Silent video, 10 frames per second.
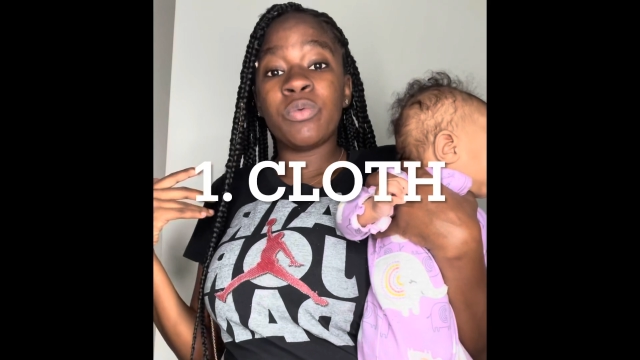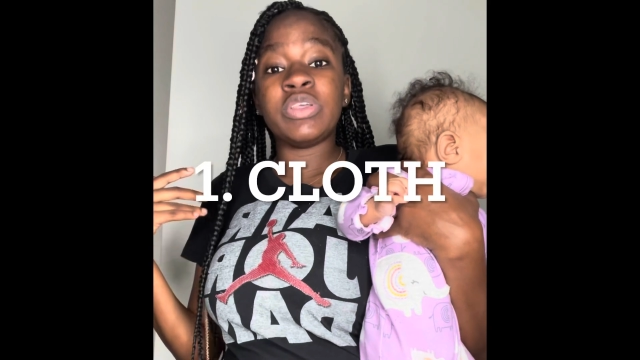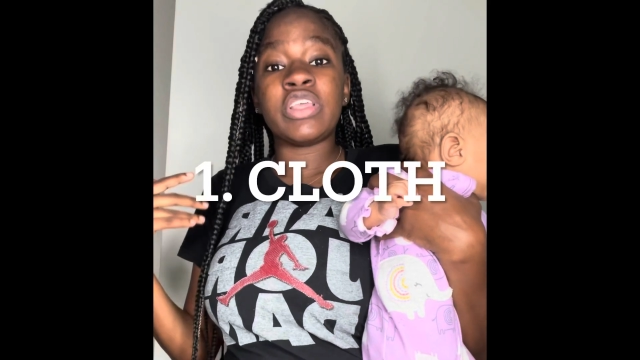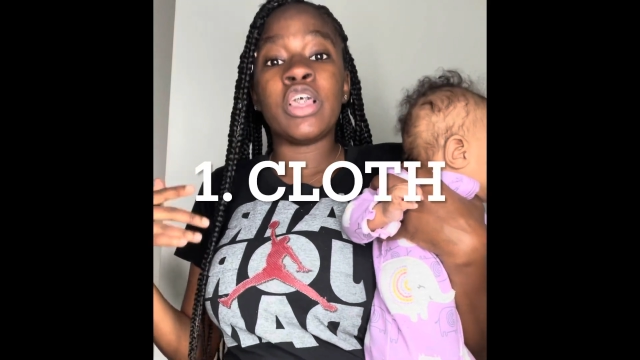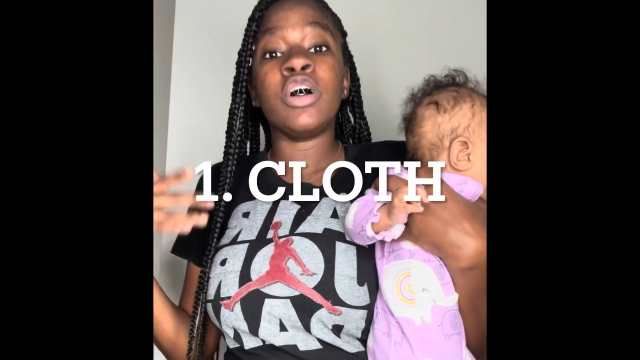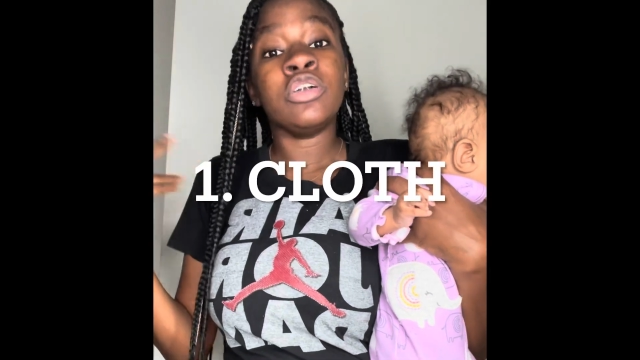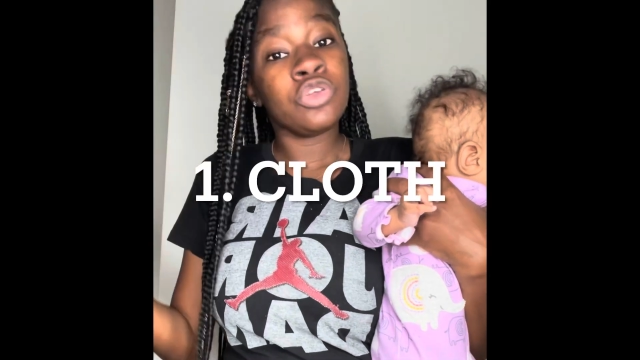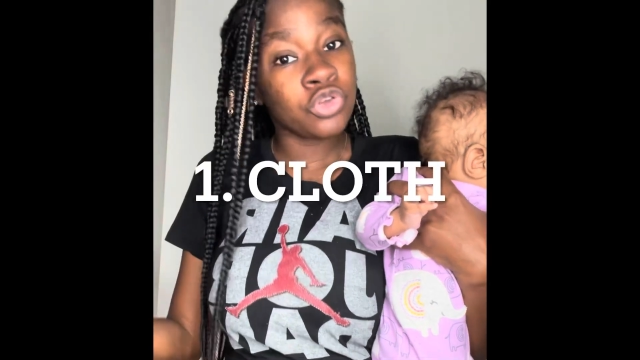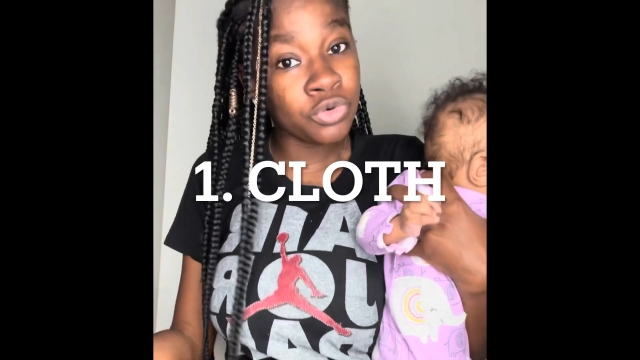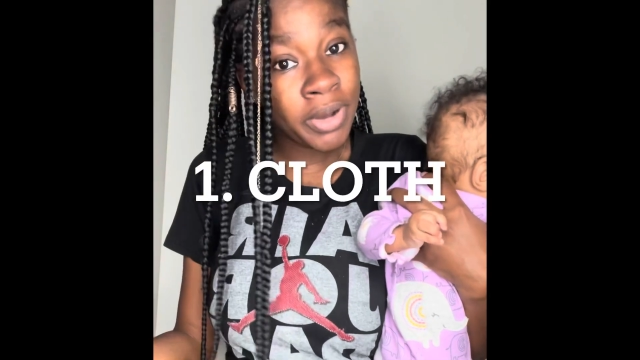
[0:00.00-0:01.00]
say
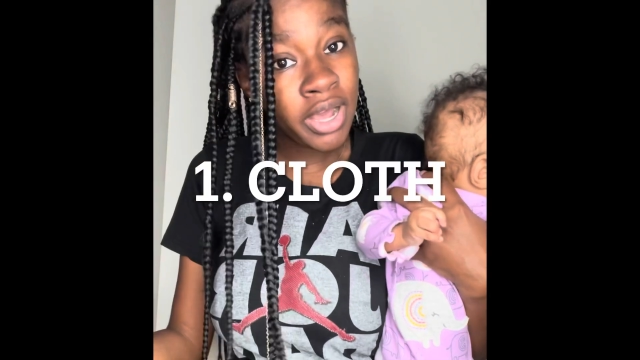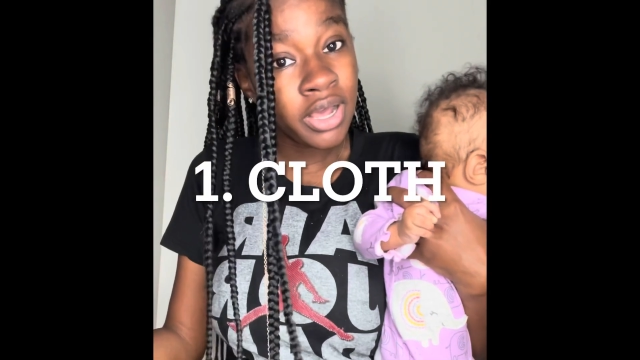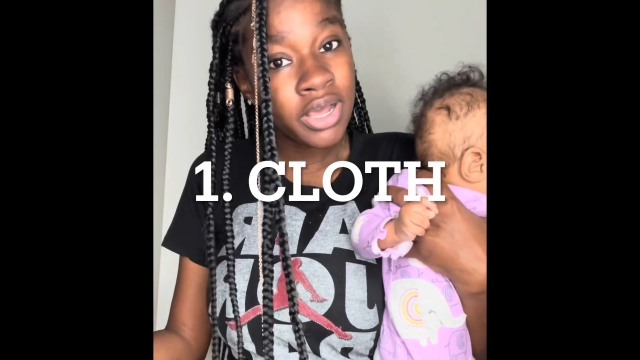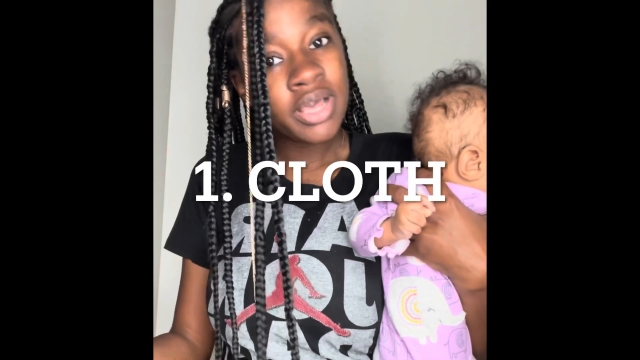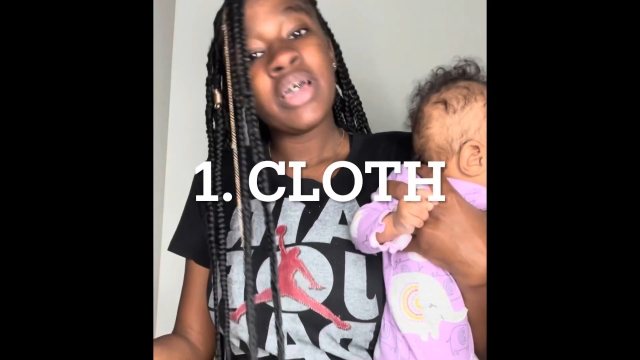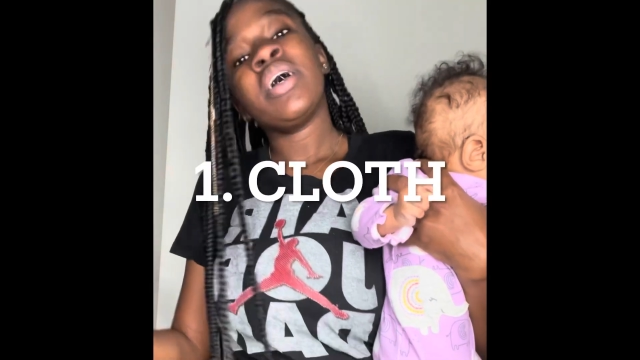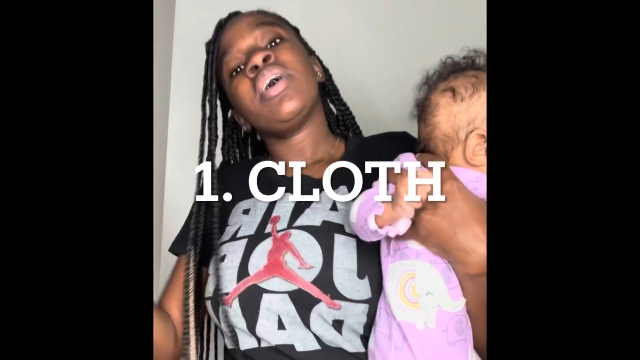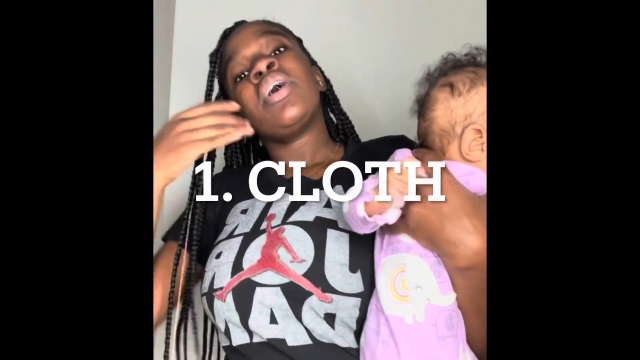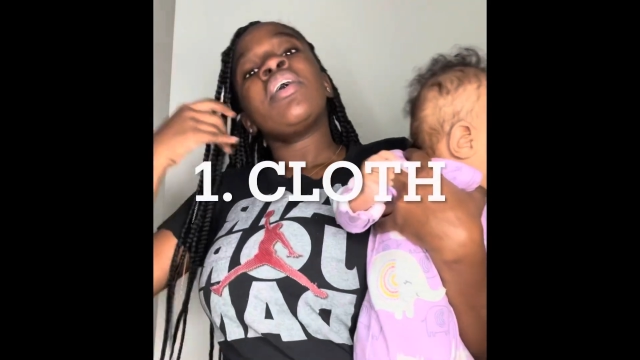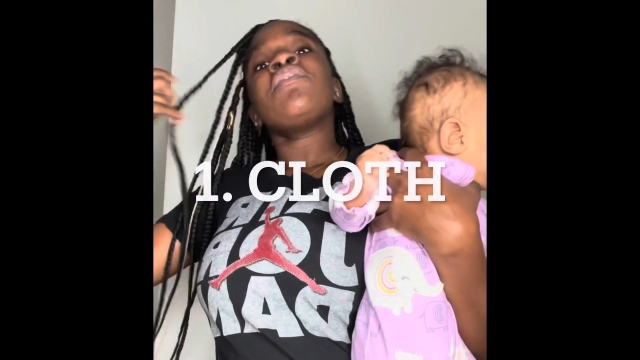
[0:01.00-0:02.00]
untuma.
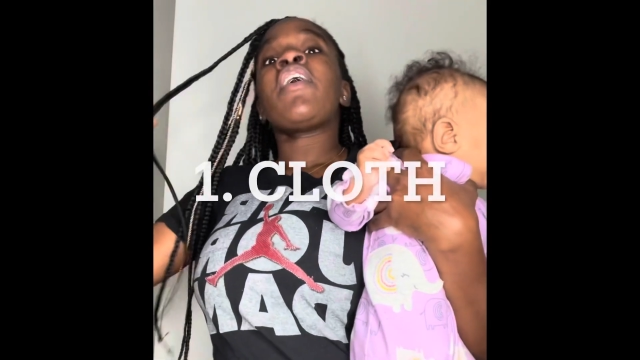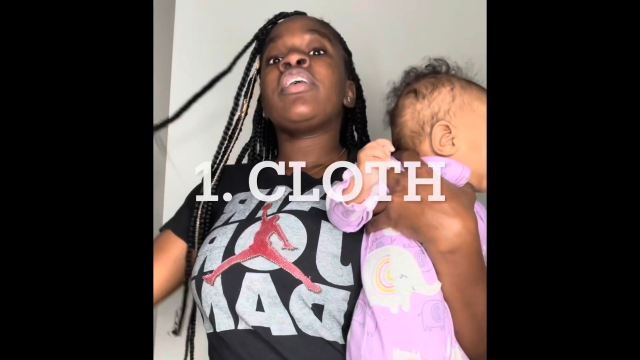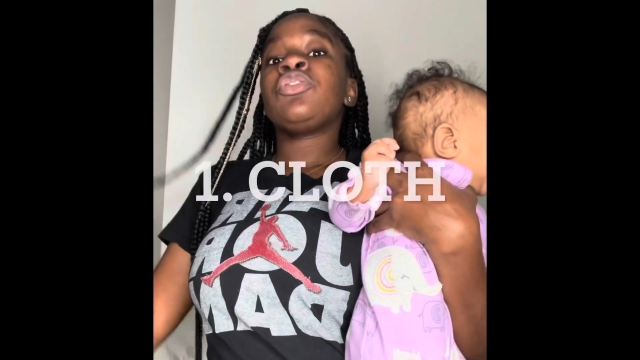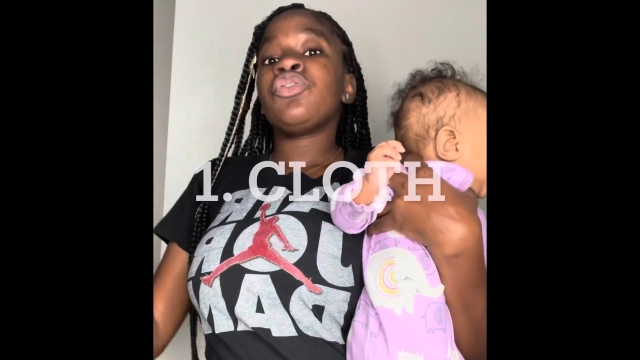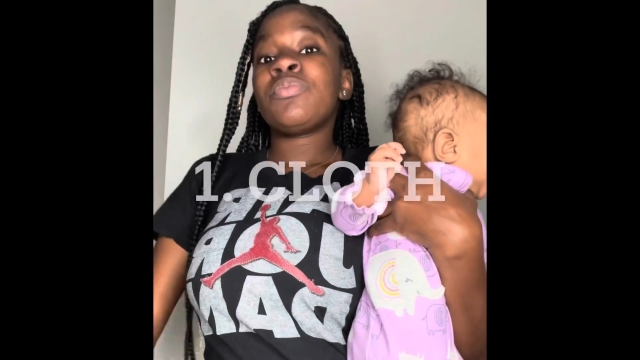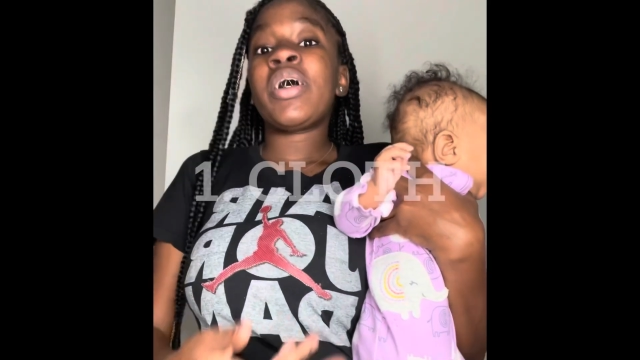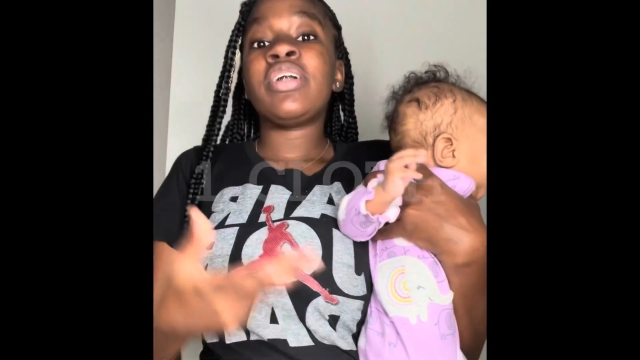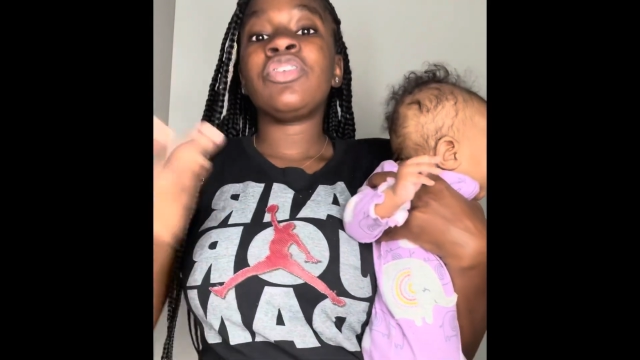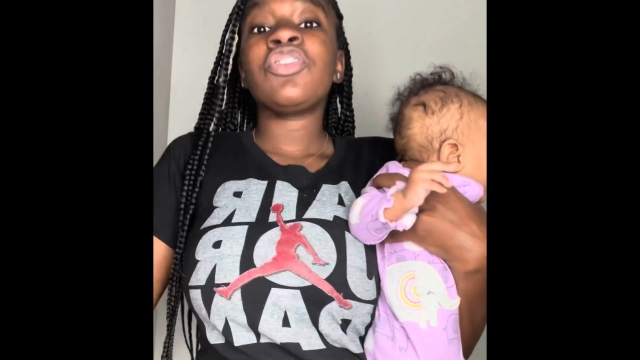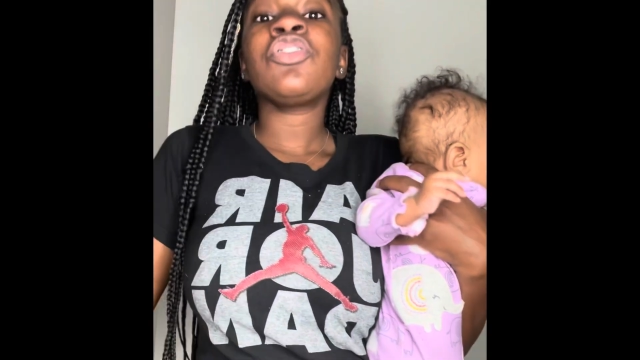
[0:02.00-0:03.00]
For untuma,
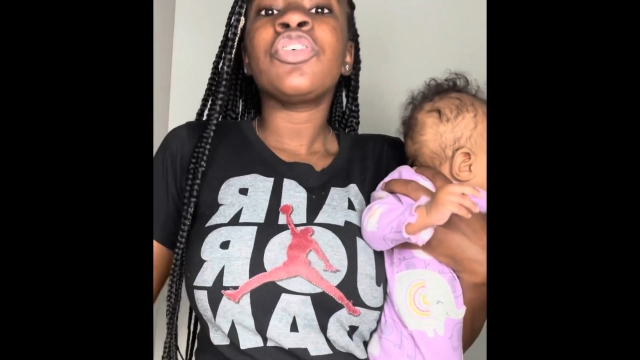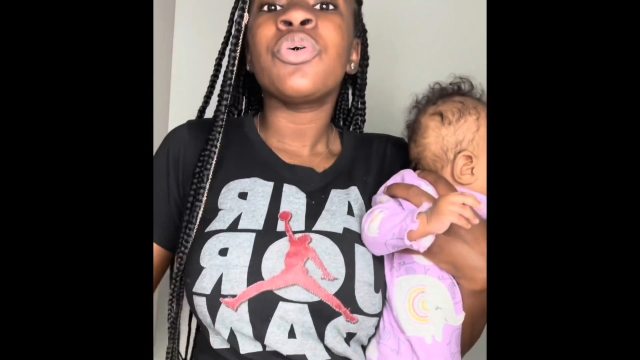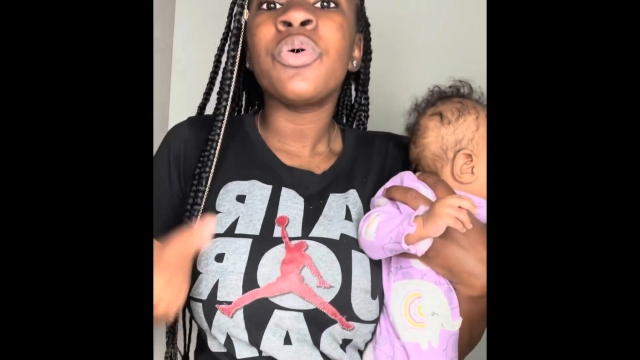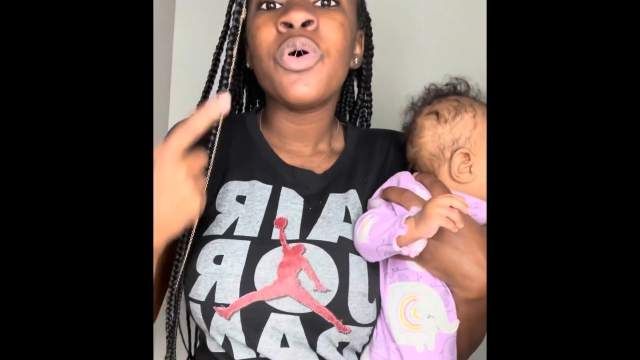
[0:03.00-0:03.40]
untutu,